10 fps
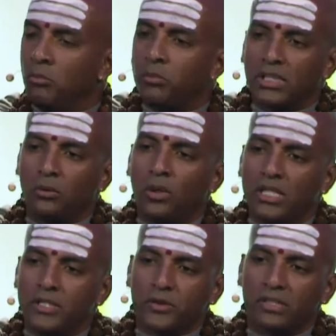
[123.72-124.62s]
But the one
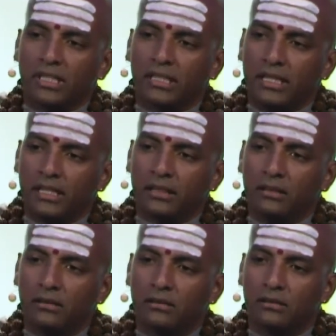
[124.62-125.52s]
interesting
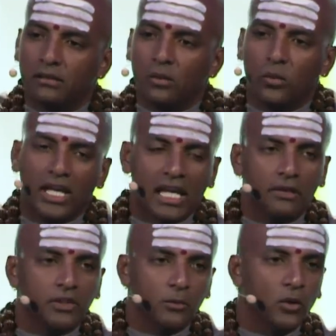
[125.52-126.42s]
thing, we
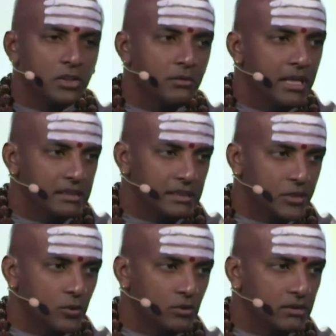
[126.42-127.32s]
have the most amazing
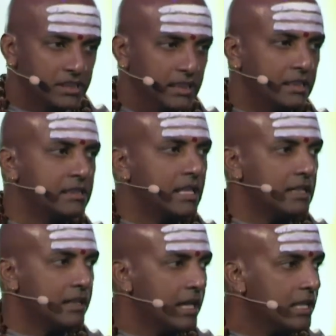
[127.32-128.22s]
tool sitting inside
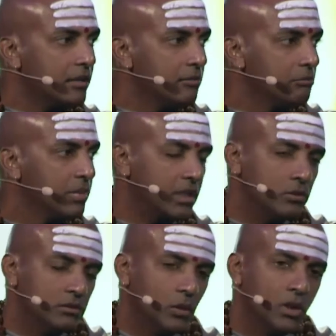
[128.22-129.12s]
our head,
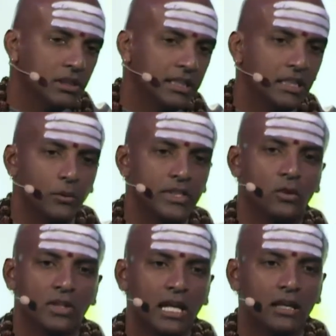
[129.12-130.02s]
but the one thing that we
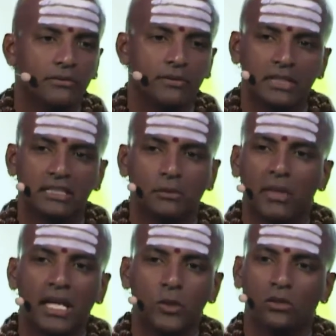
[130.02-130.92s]
don't have is a
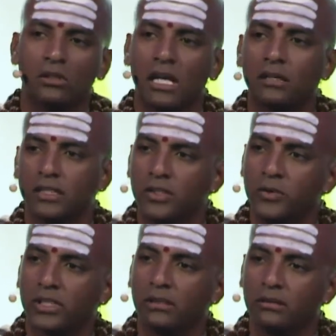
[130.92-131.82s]
manual on how to
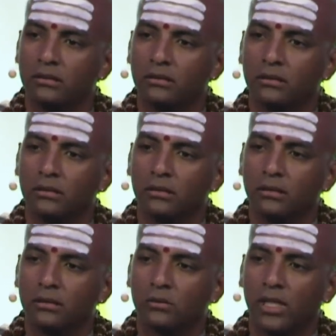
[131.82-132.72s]
use it,
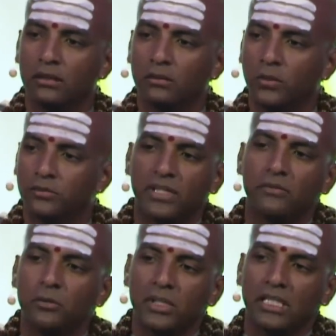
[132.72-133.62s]
right? We've
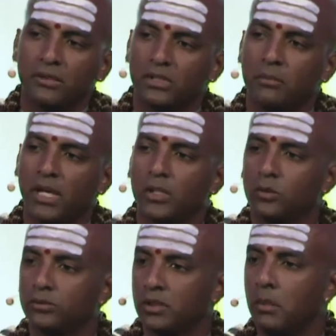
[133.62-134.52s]
never been given a
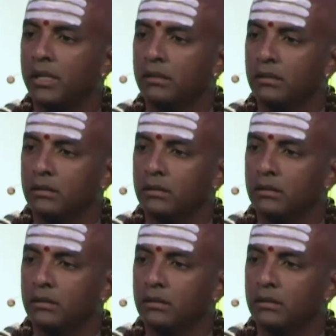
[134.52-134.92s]
manual for the mind.